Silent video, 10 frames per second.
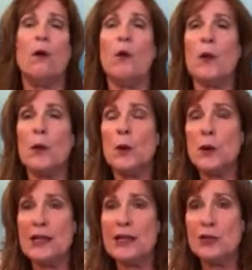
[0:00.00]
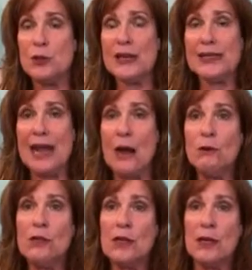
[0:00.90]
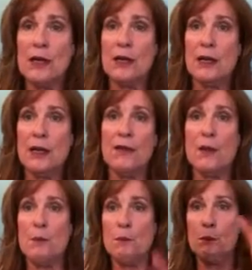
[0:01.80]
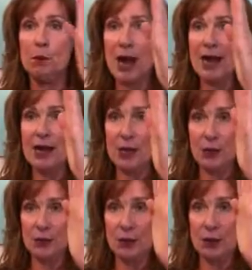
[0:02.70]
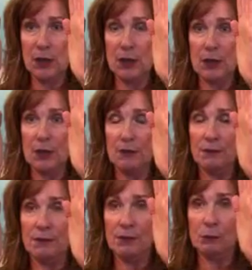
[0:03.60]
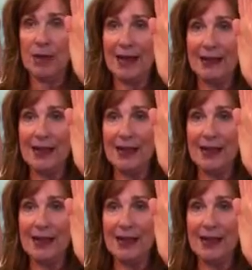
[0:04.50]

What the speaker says: When we're really stressed out, the brain goes like